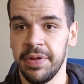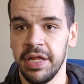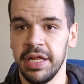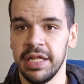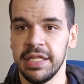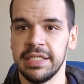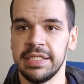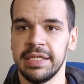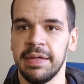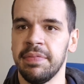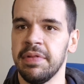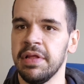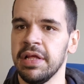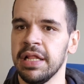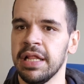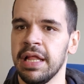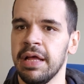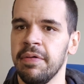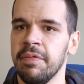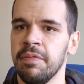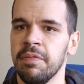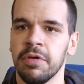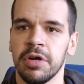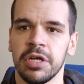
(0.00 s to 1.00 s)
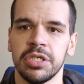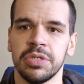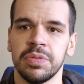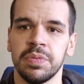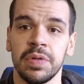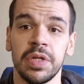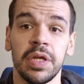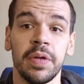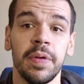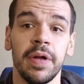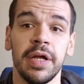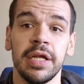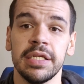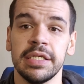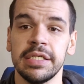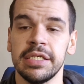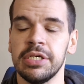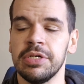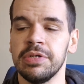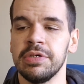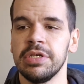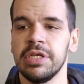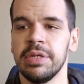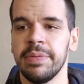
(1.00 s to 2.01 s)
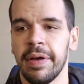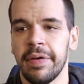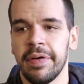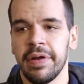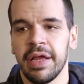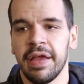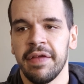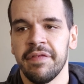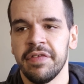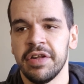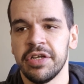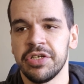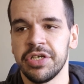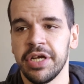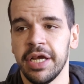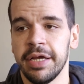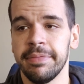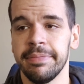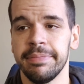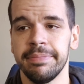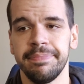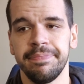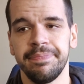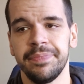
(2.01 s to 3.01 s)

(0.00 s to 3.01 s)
but it's something that works really well, so you might want to give it a try.